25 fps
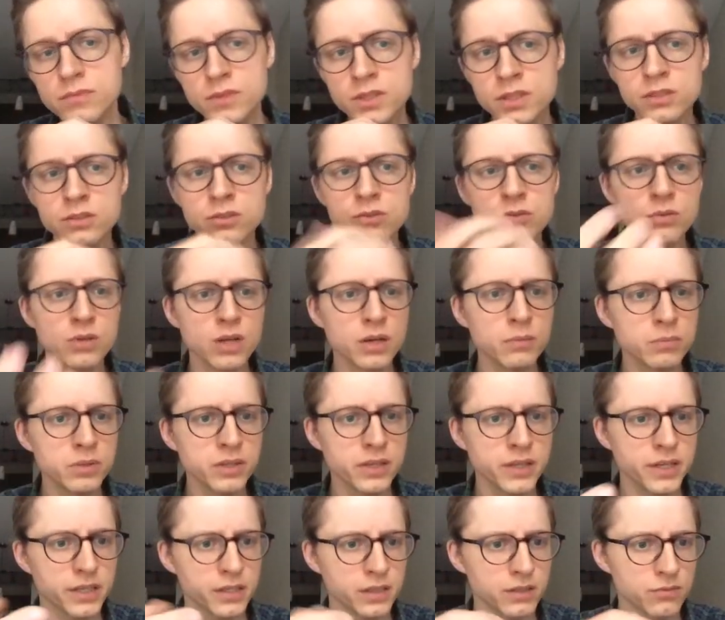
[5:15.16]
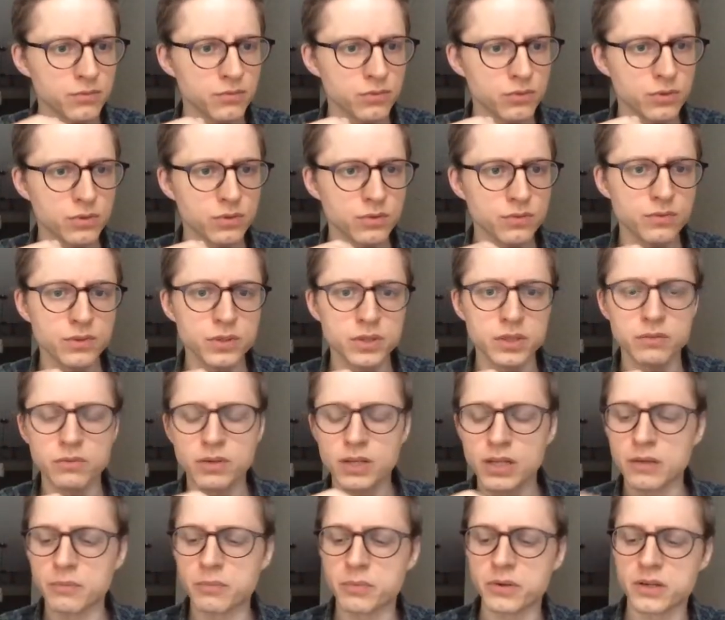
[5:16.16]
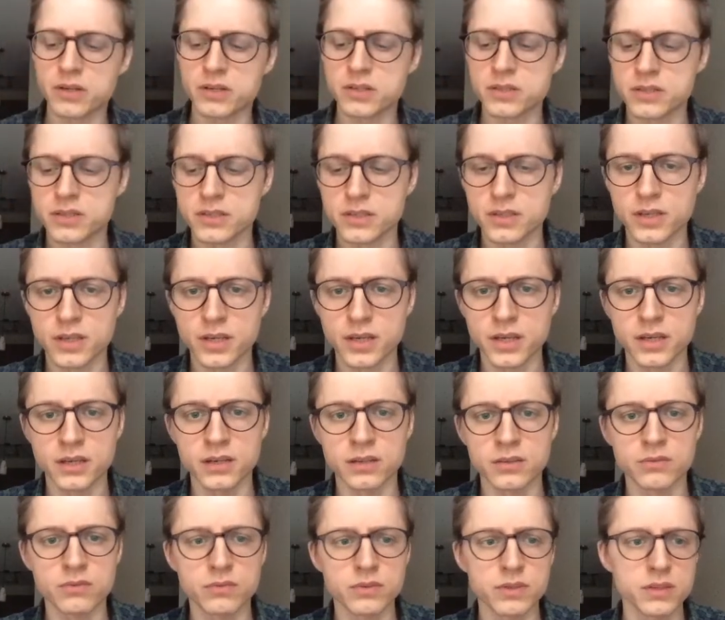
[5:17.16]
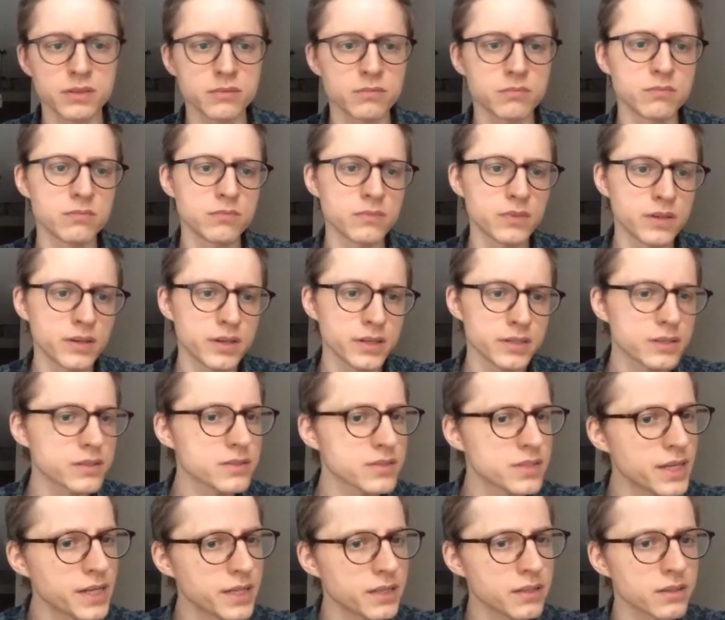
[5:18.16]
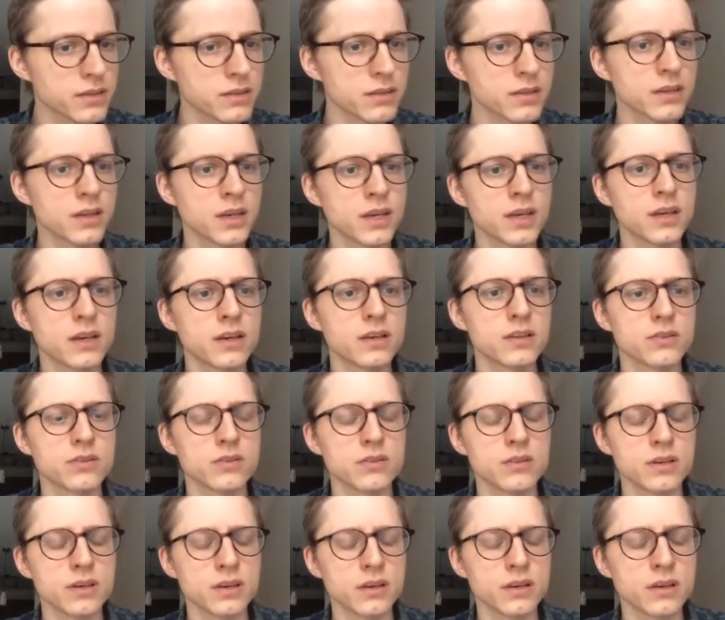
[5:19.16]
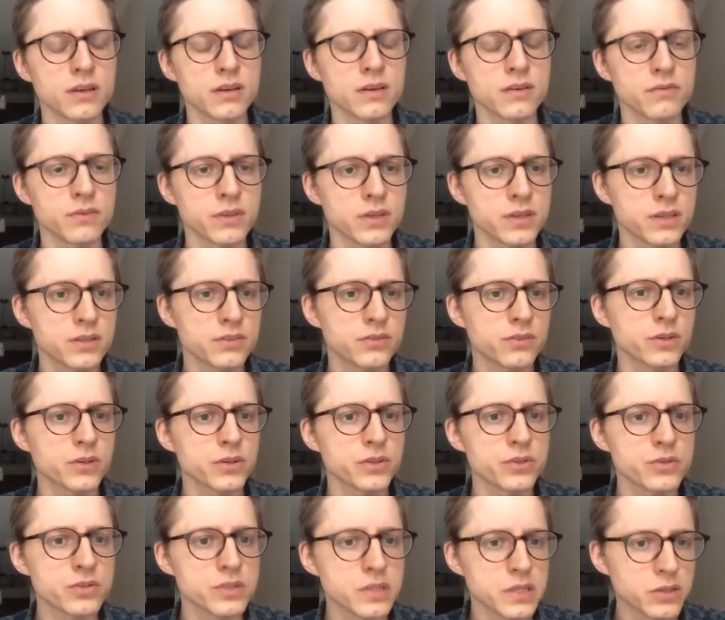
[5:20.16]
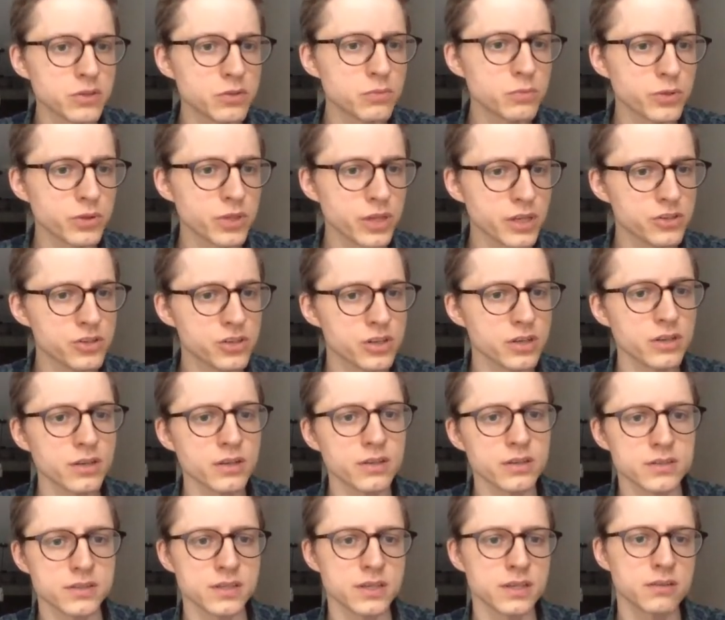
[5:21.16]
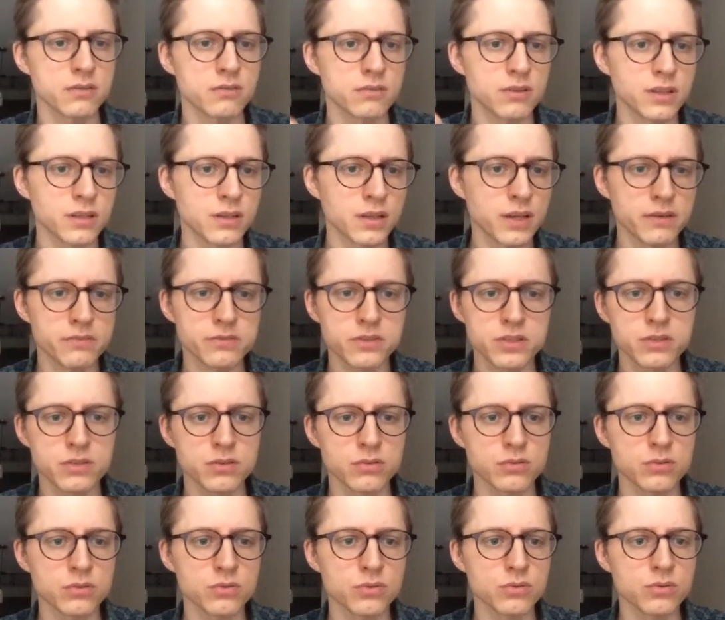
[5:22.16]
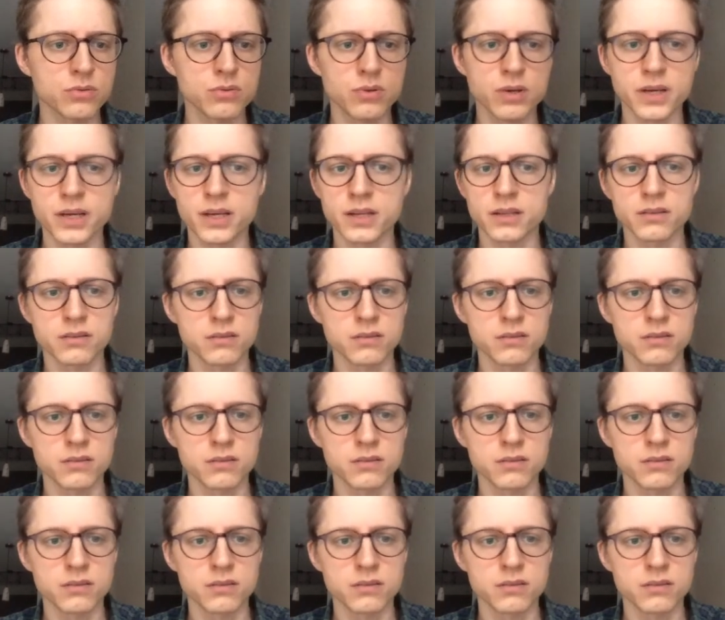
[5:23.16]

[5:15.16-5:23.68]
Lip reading: too complicated for developers, and we redesigned it. We introduced a new mutation that allows to add